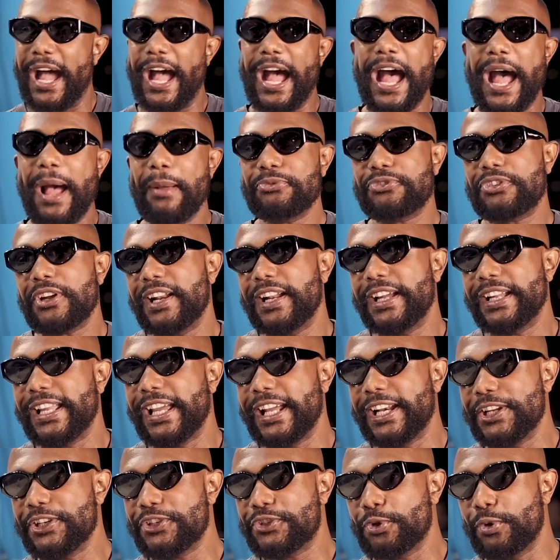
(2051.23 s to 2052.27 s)
I'm trying to get
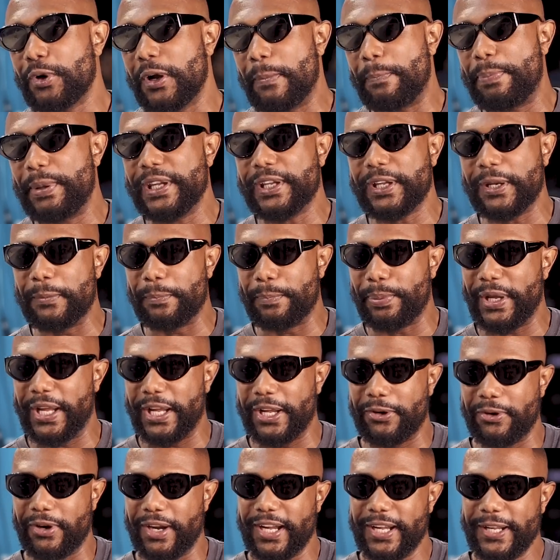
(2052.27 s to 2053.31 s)
into a pick and pay,
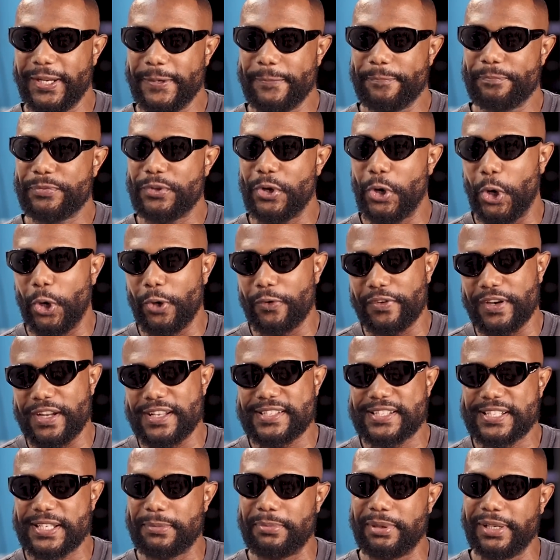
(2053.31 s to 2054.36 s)
right? Right. Over in
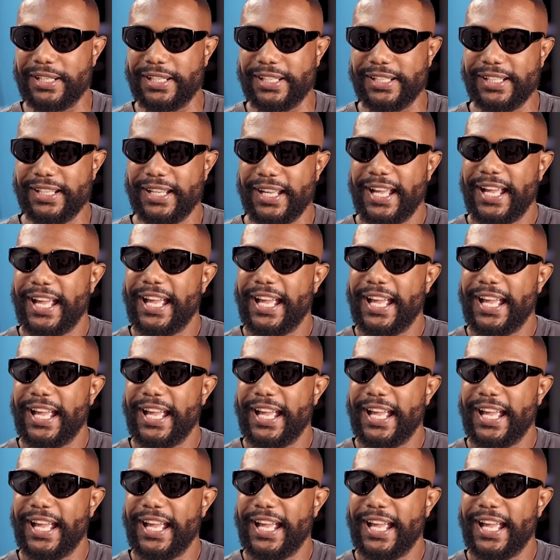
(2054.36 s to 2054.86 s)
Sibili.